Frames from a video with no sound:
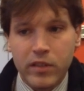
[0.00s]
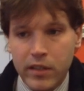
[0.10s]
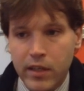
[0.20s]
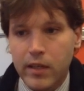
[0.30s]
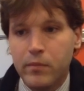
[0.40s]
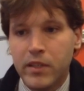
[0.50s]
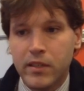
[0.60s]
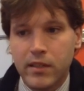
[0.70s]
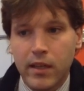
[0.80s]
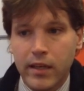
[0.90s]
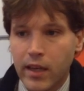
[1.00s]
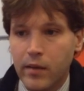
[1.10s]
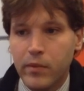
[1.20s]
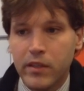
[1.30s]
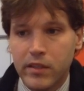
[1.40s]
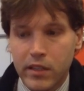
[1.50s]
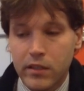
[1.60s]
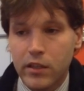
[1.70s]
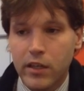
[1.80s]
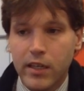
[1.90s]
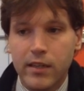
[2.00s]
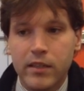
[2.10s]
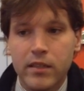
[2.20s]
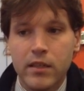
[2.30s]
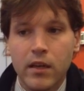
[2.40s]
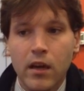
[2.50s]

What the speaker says: And in a business like ABC Circuits,